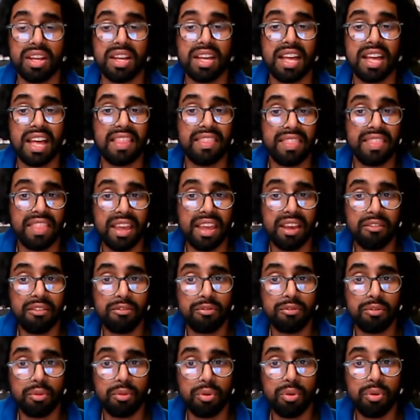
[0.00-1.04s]
And
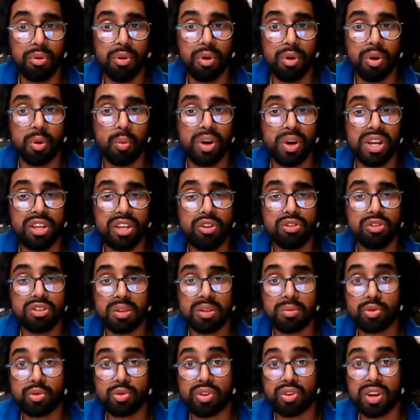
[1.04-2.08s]
therefore, when you
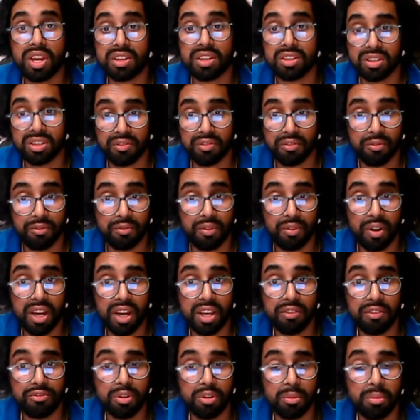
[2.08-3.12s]
subtract
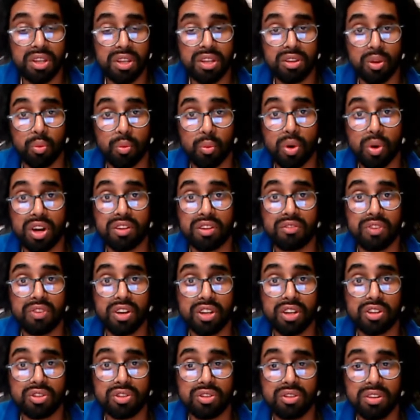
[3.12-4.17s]
phi from it, the work
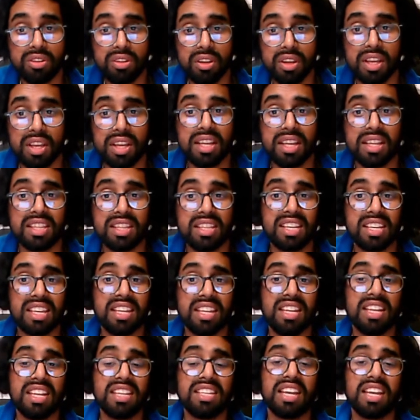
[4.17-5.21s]
function, the
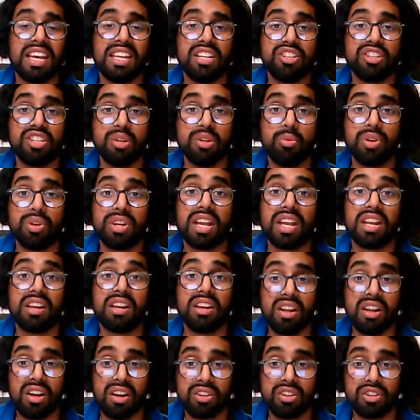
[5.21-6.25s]
kinetic energy will get
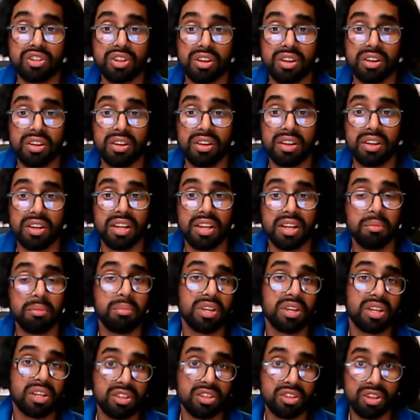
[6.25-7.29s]
larger.
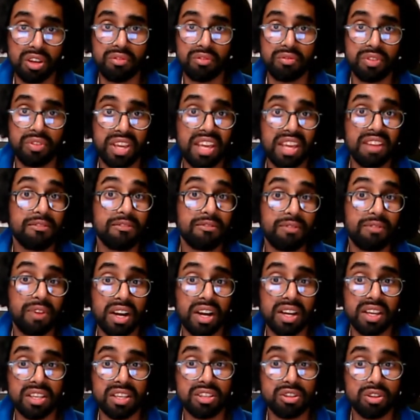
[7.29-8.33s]
Because don't forget,
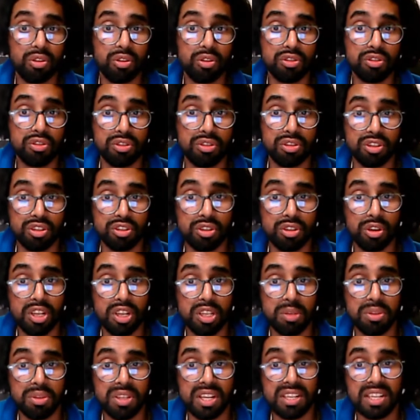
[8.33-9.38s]
phi is constant. So
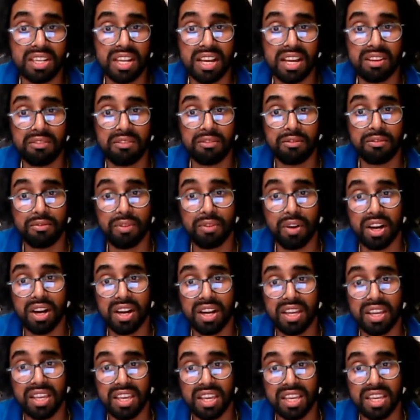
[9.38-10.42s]
let's put that down.
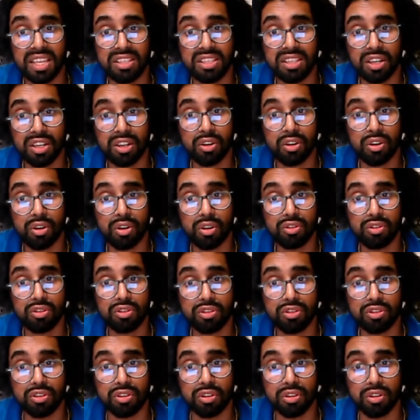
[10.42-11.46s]
Phi is a
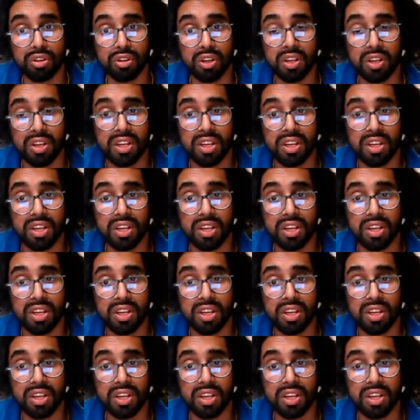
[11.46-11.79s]
constant.